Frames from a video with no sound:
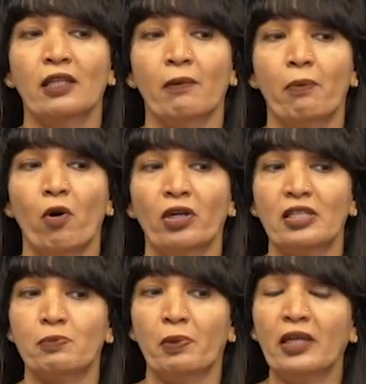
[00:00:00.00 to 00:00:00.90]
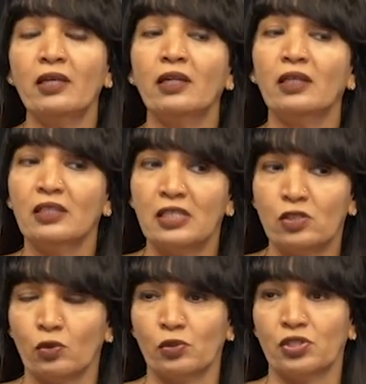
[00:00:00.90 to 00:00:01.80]
the bond is being
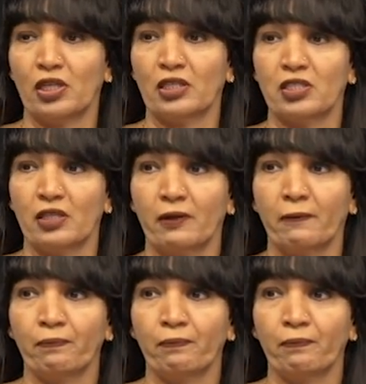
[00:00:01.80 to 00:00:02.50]
dissociated.